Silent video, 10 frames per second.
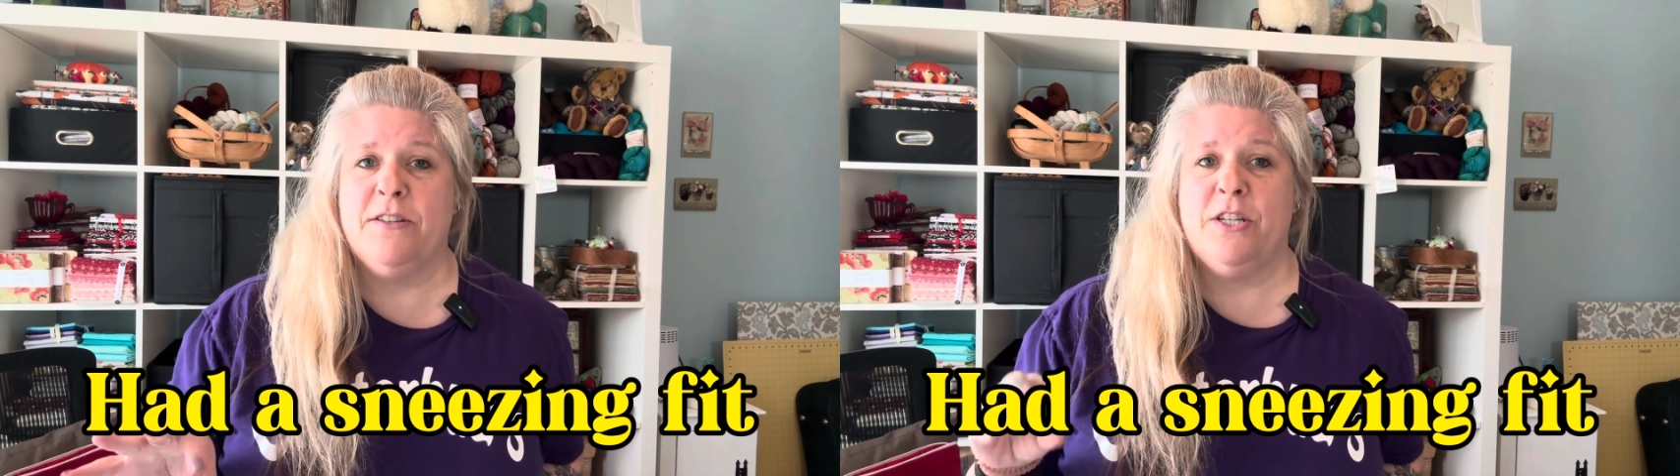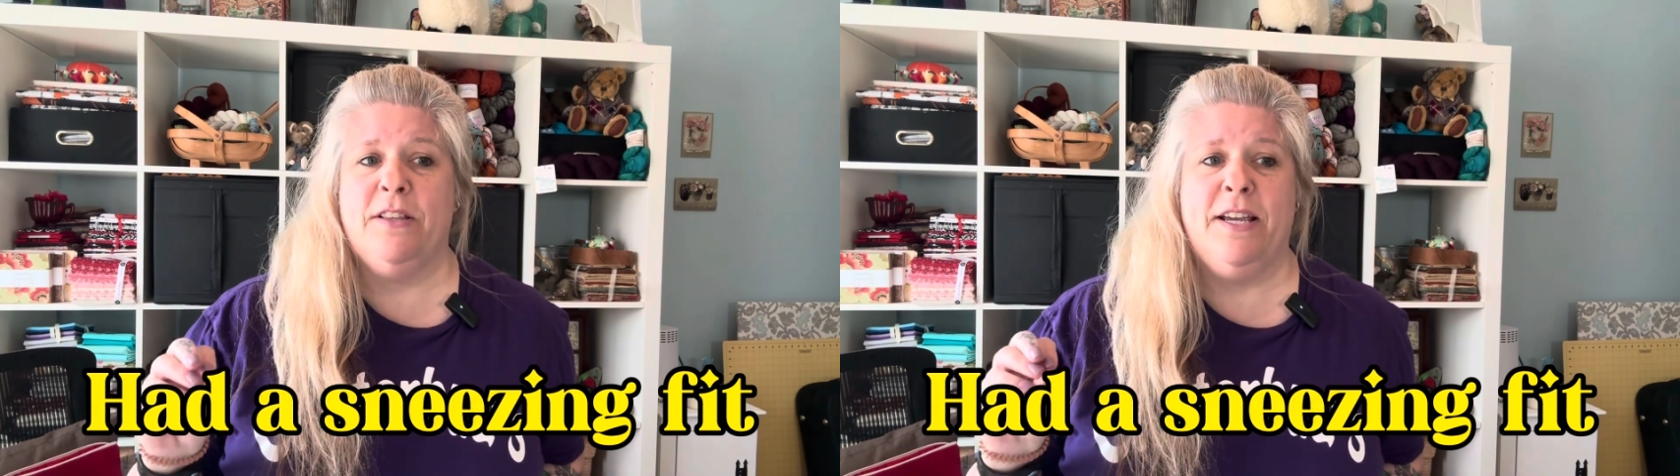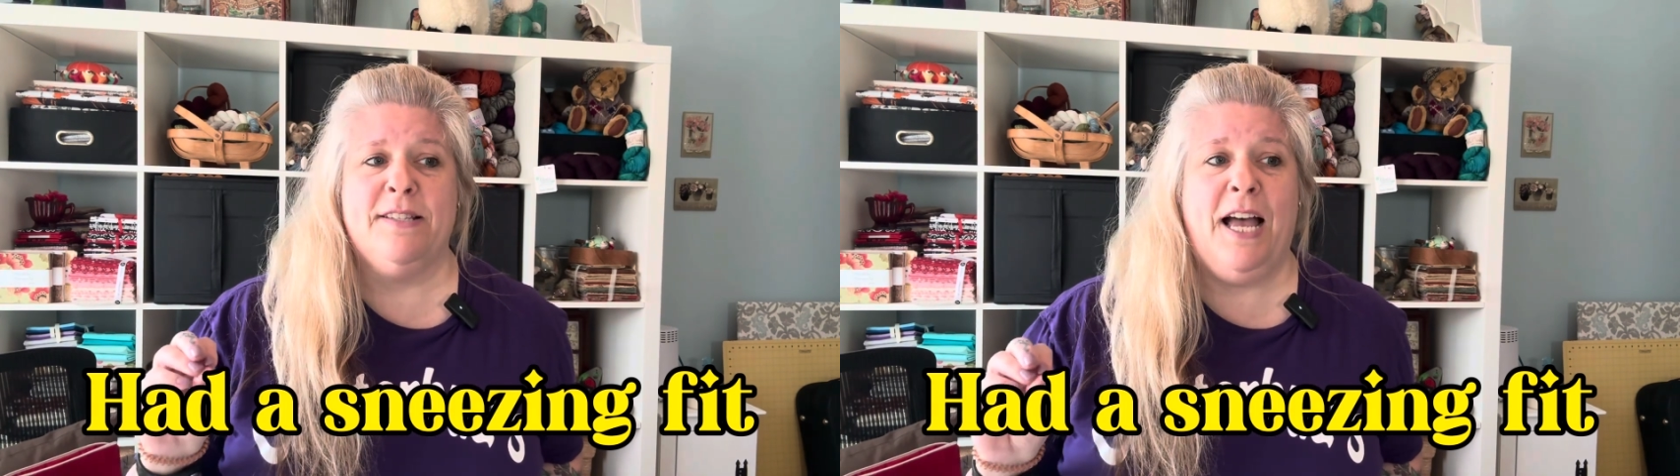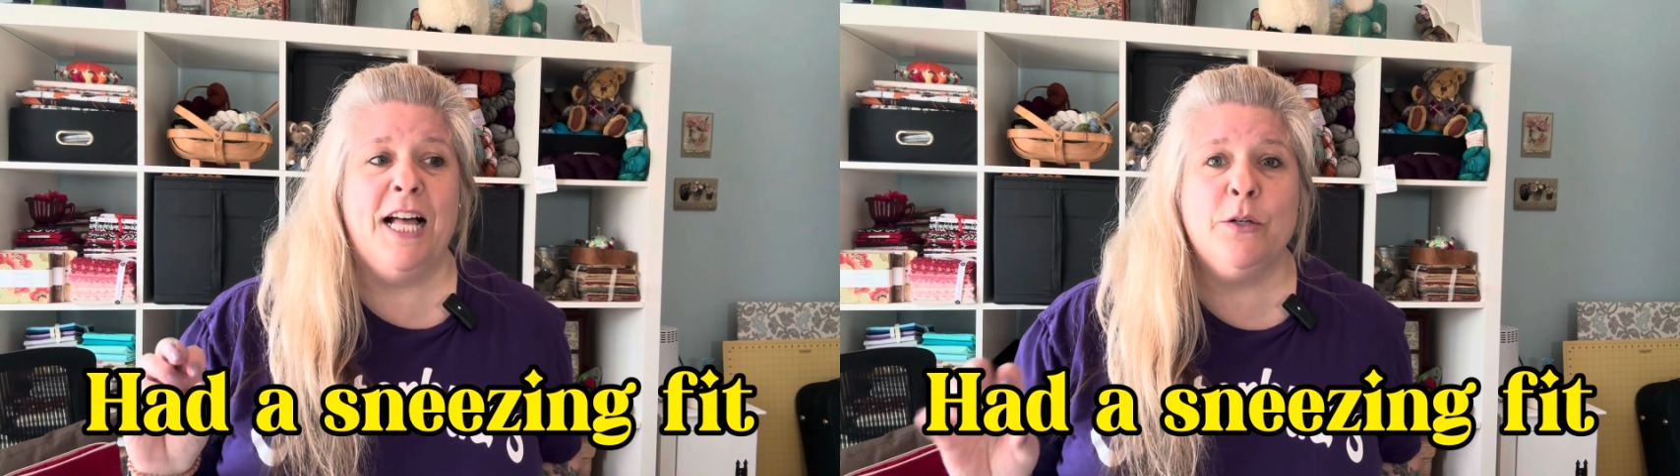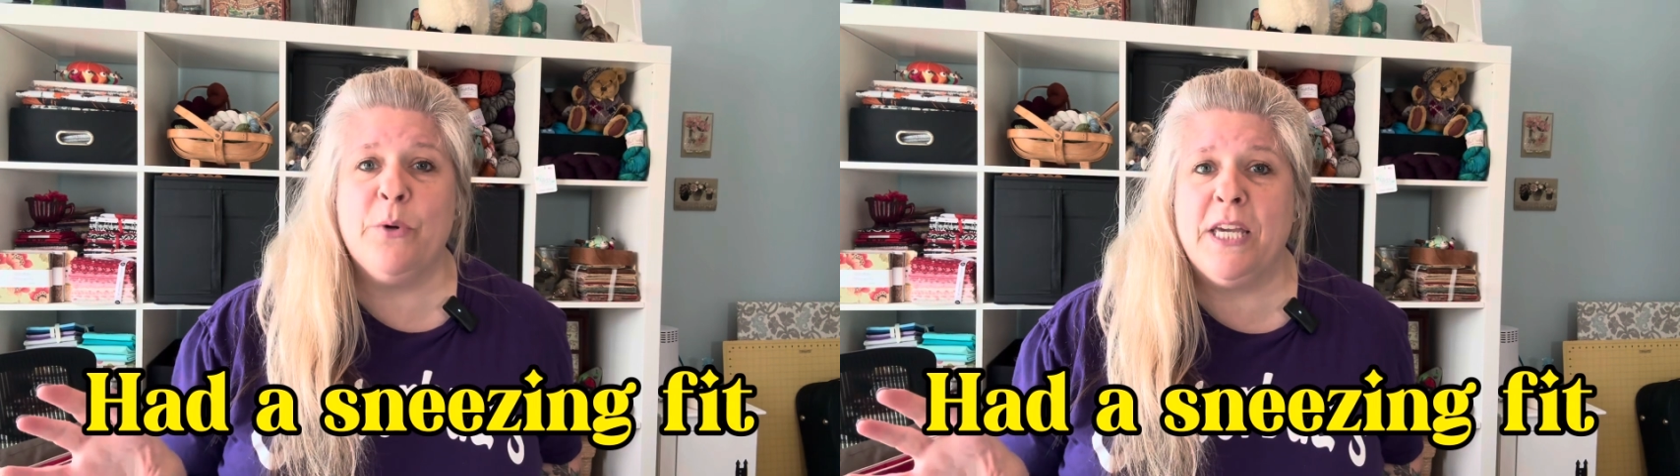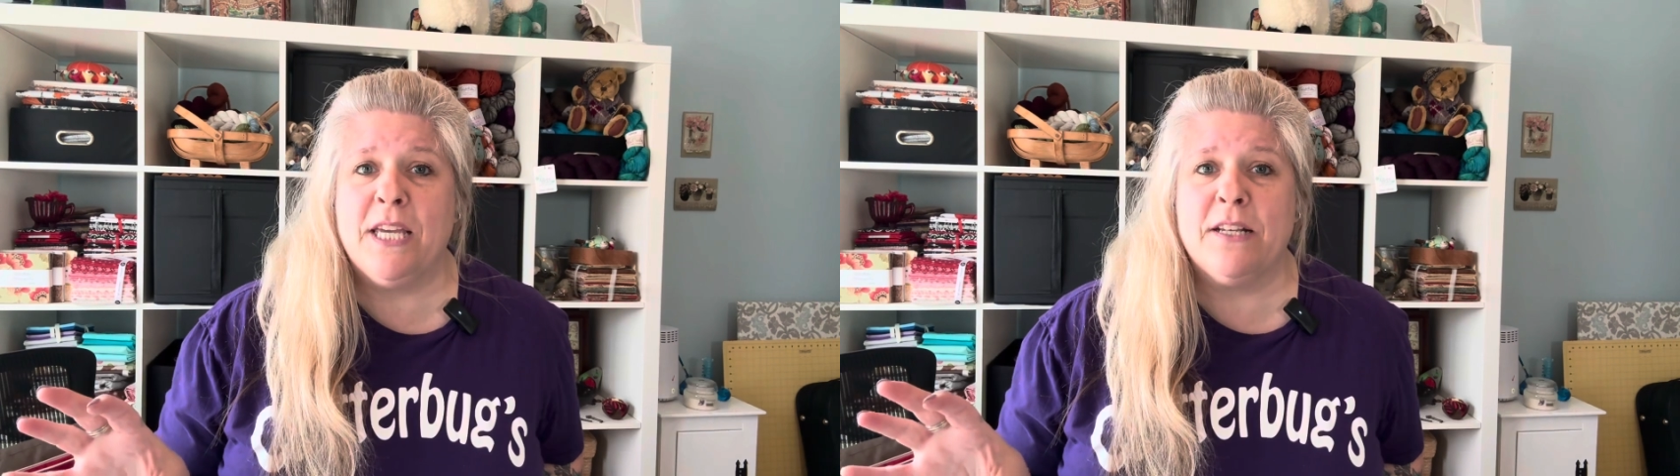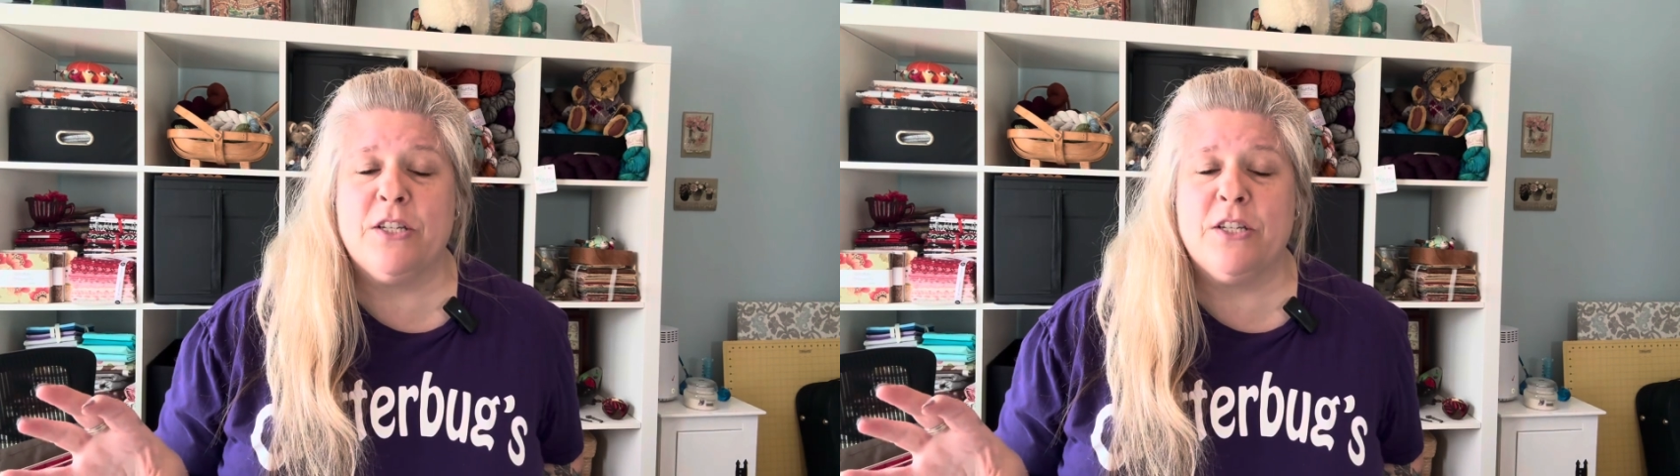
She likes Halloween.